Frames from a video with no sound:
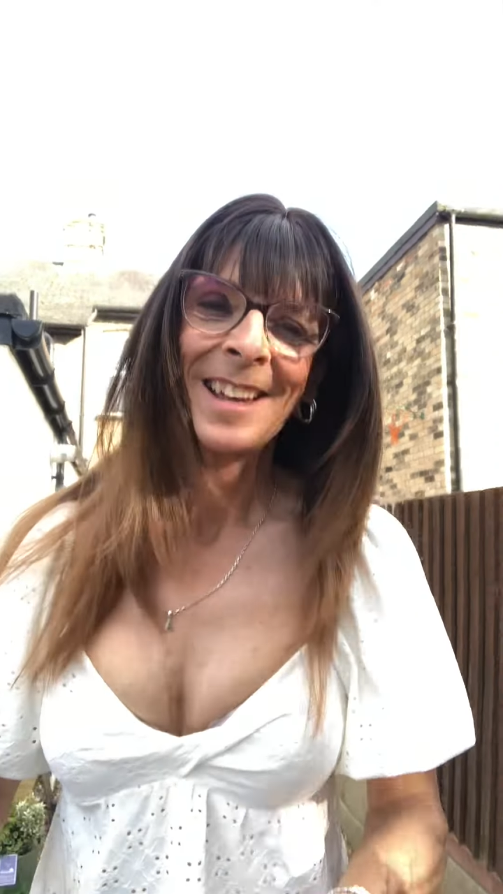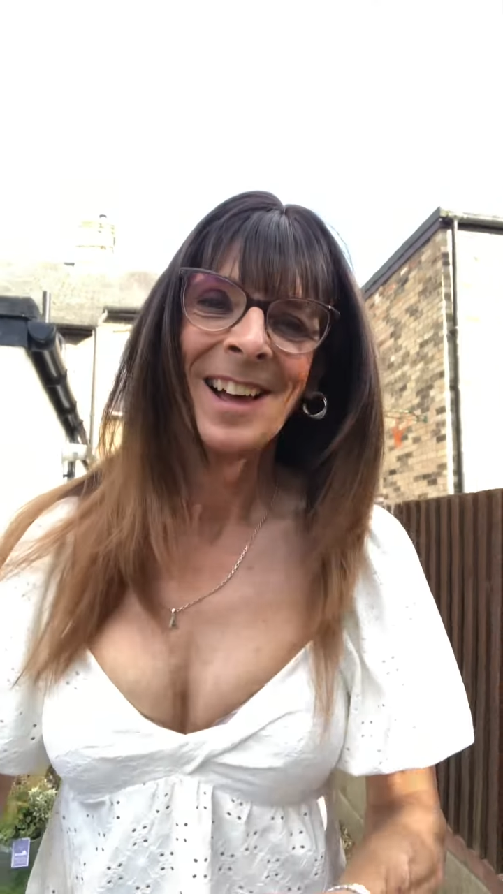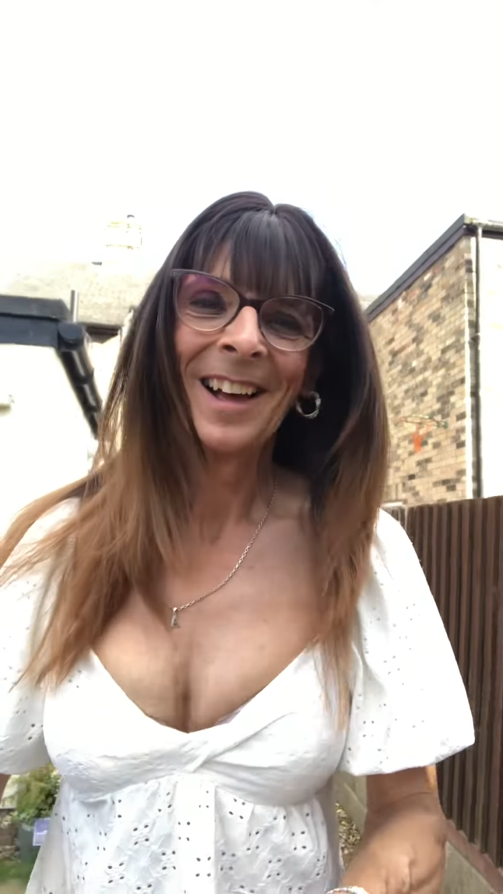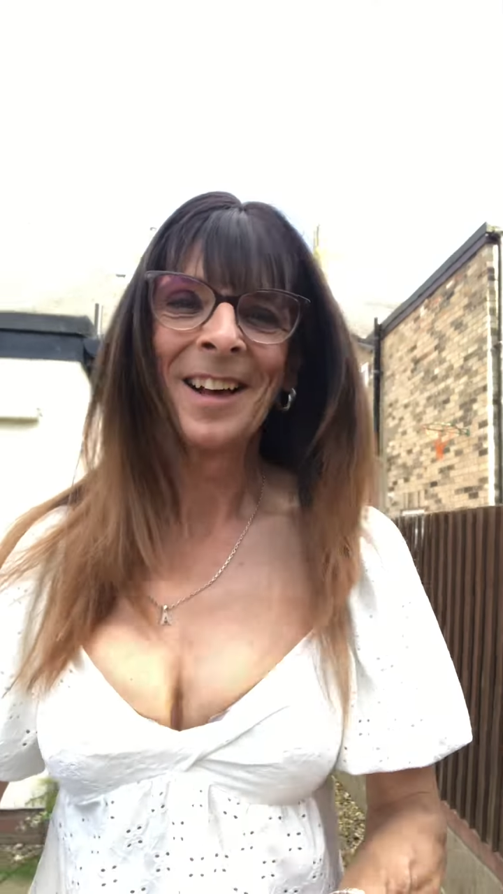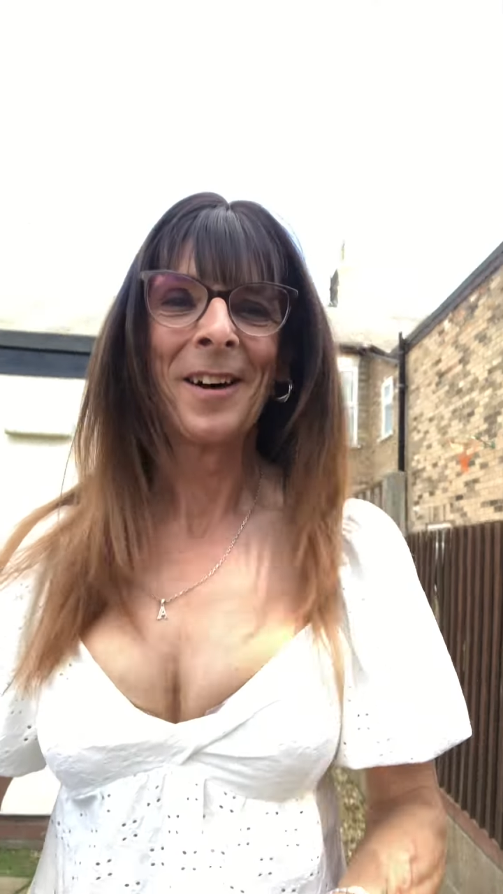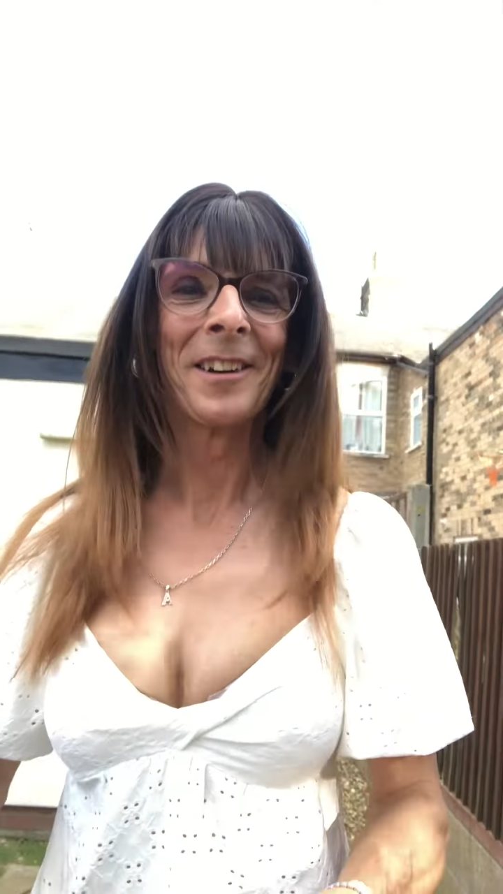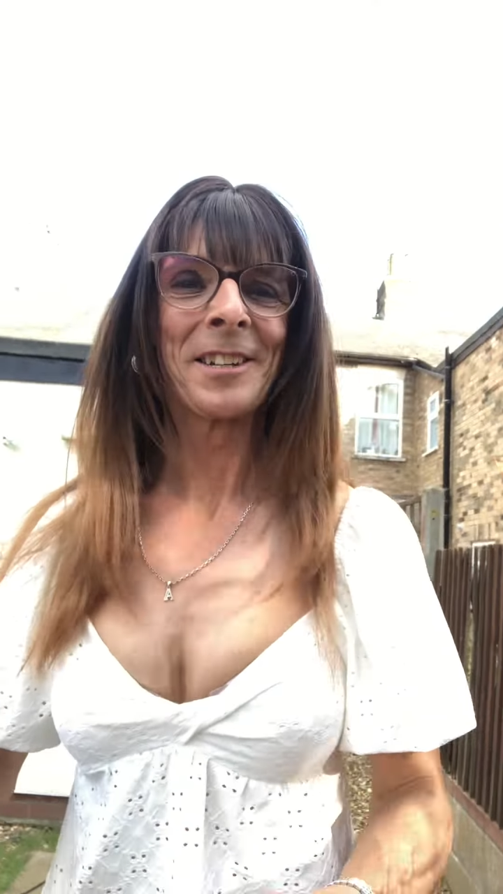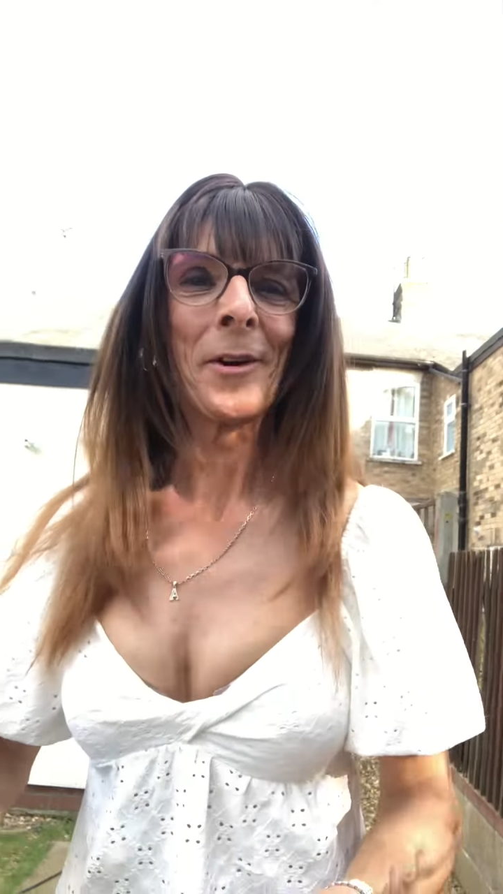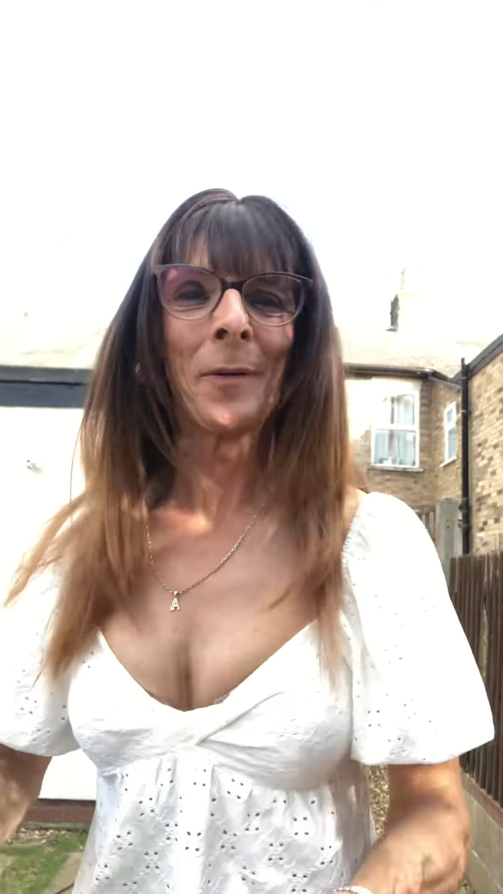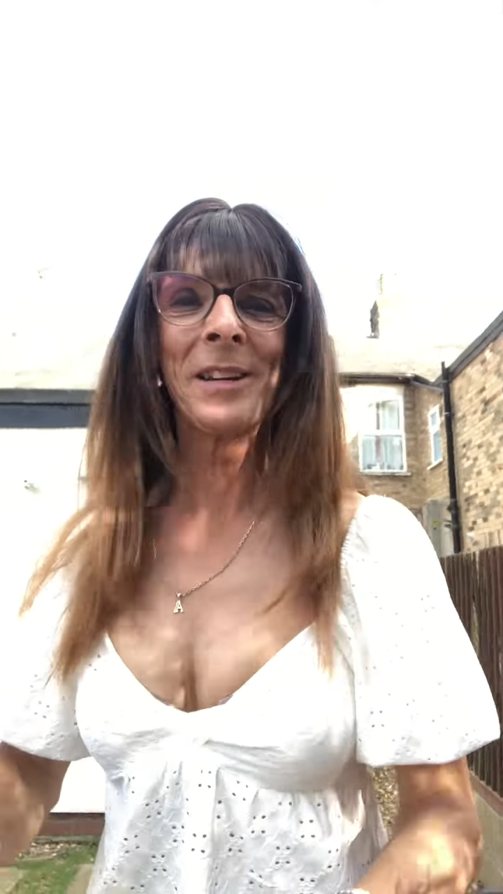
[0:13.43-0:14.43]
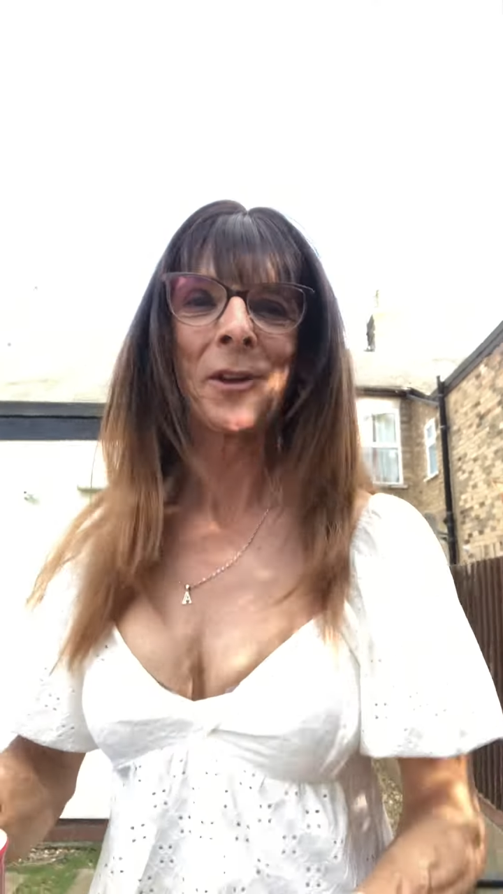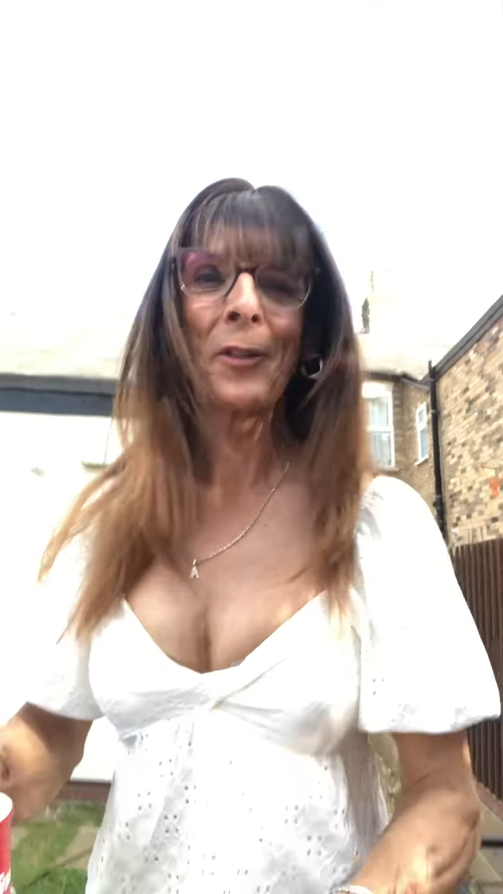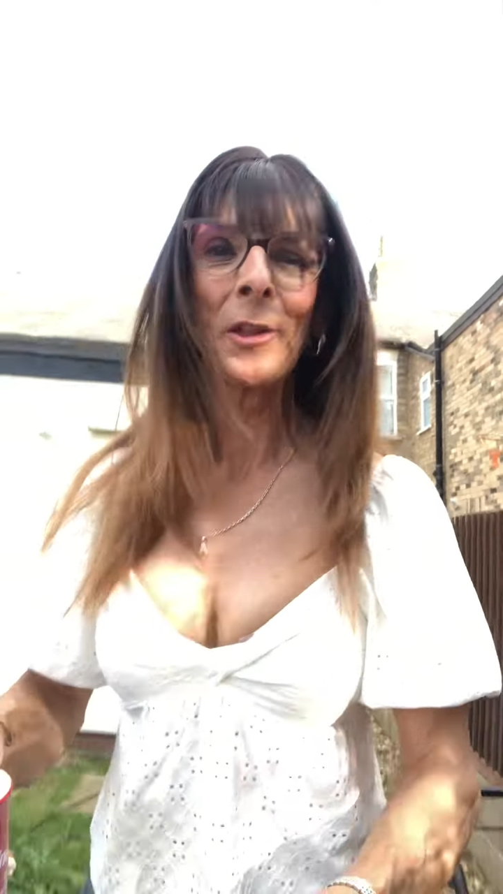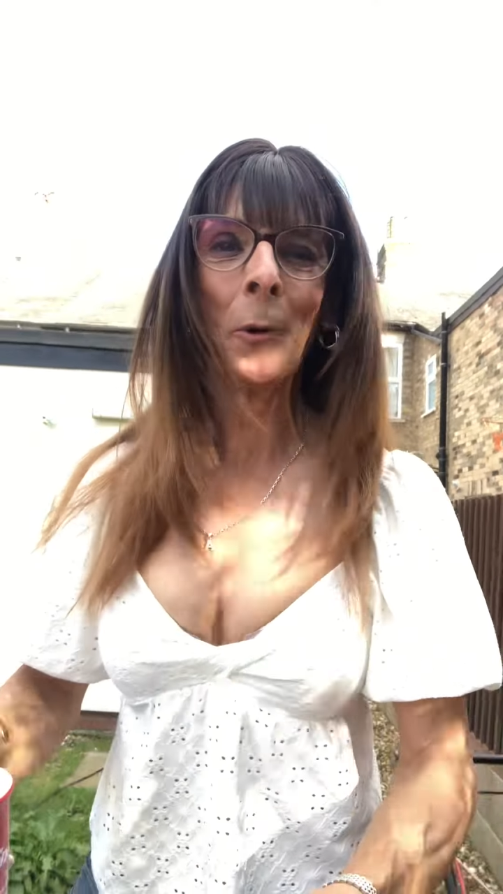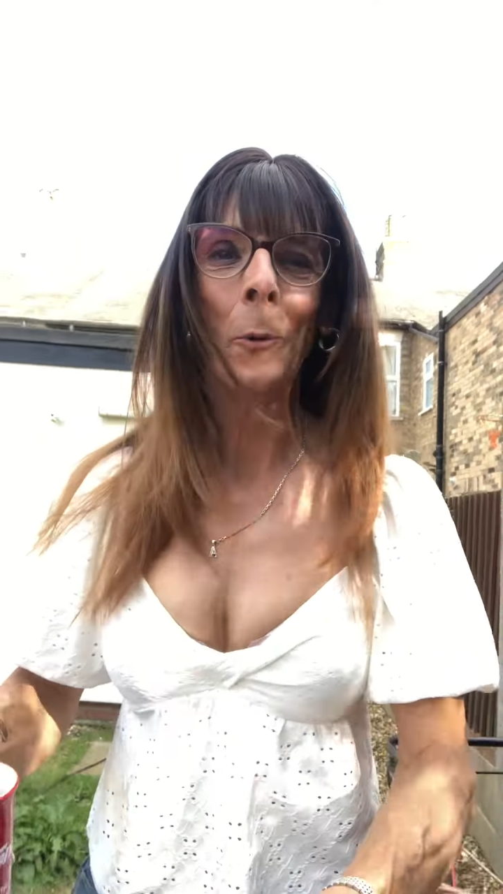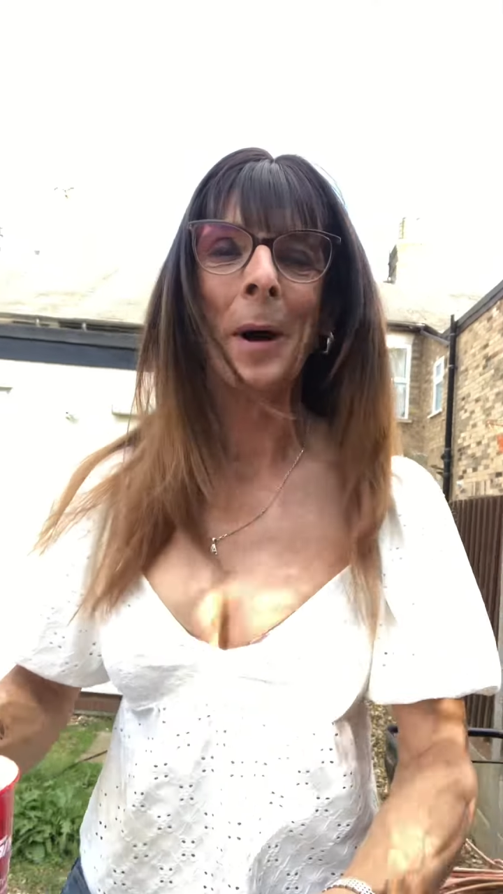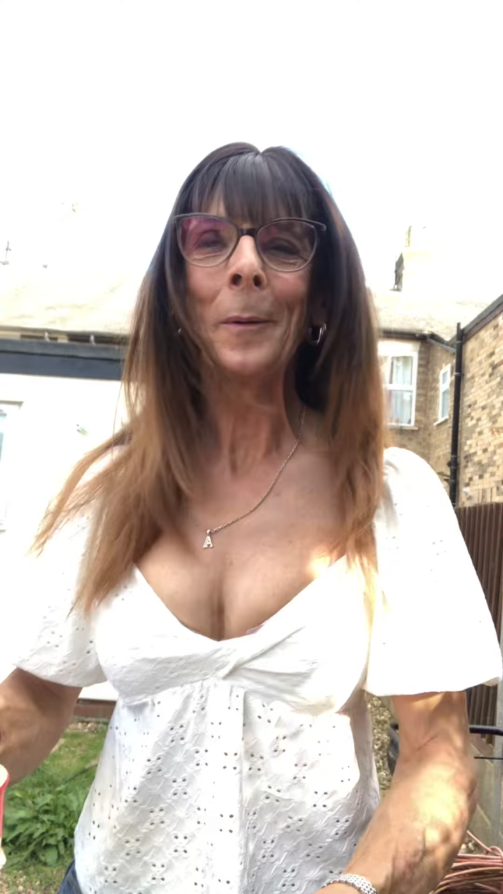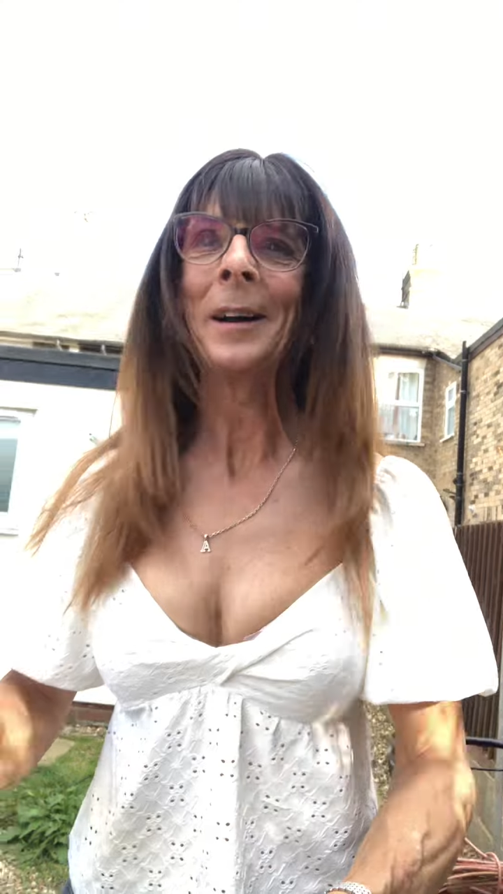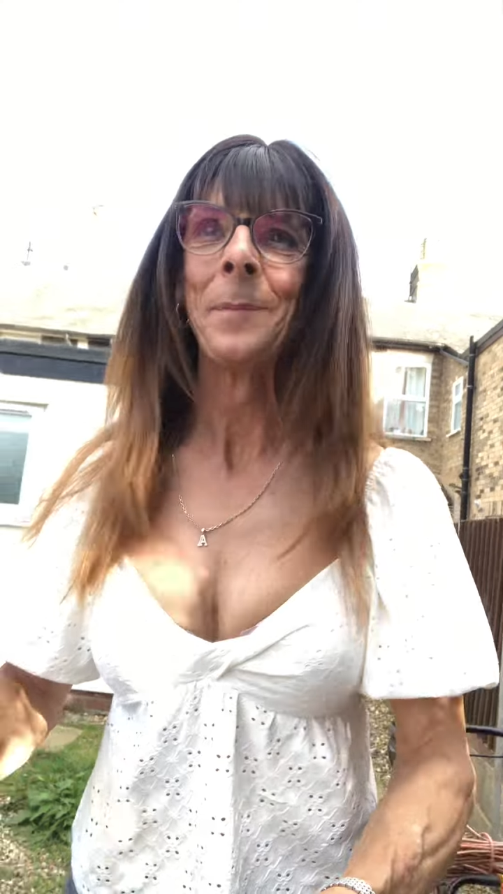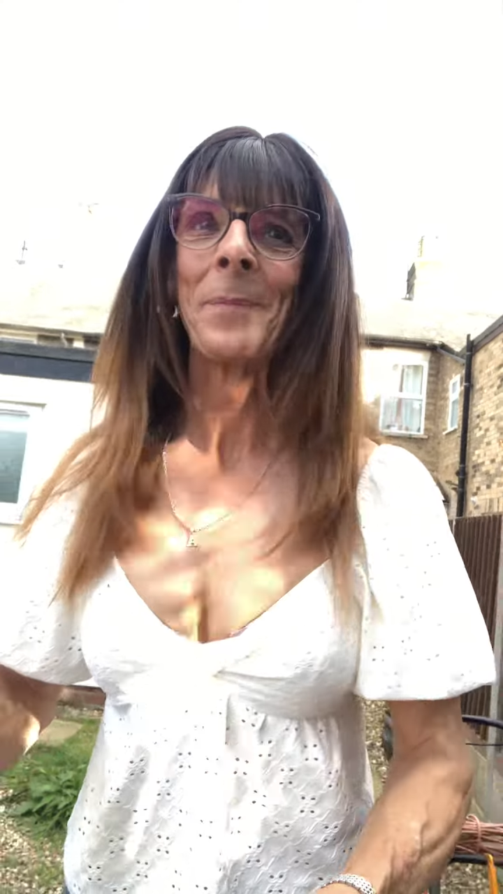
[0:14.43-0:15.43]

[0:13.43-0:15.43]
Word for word: Uh, so I went and got the lawnmower.